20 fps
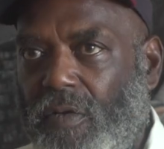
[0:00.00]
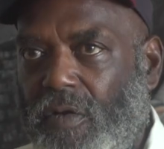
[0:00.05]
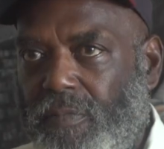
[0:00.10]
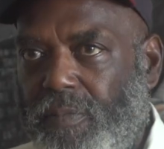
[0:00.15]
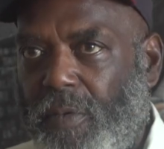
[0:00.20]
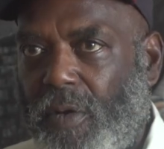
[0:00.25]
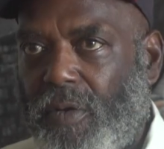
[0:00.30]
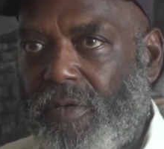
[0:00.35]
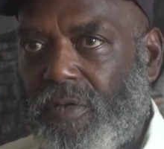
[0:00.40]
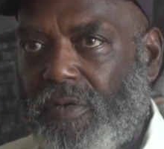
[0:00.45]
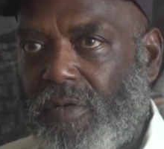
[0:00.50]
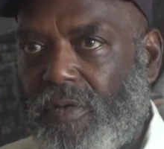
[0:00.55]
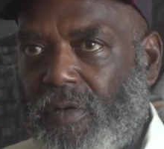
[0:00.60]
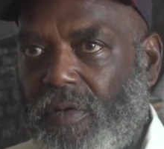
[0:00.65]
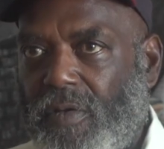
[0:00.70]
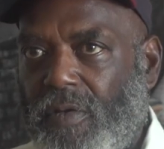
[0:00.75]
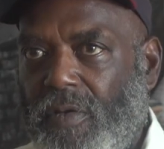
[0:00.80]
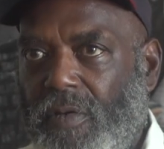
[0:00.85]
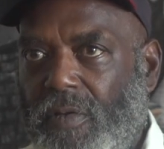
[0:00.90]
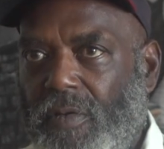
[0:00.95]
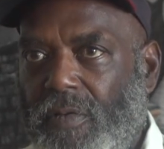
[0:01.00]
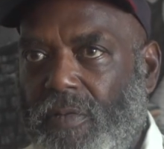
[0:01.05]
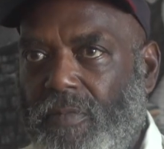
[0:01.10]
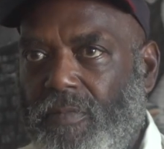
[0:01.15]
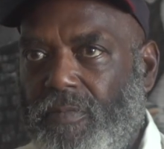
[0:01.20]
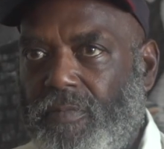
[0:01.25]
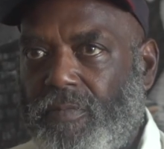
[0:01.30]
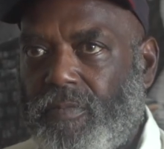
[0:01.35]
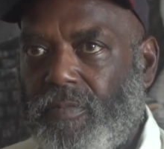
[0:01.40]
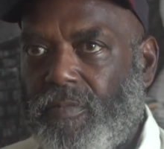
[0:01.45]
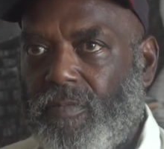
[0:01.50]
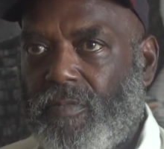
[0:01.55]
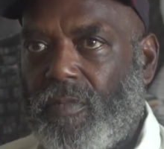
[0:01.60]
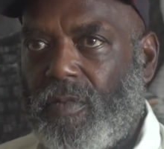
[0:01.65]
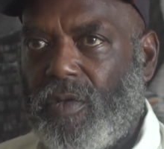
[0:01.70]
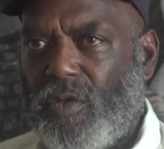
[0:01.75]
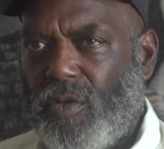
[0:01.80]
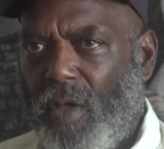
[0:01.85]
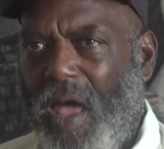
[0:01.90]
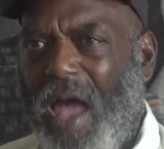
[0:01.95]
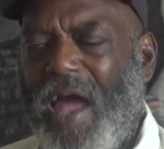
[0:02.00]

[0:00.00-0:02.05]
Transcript: on this person. You know,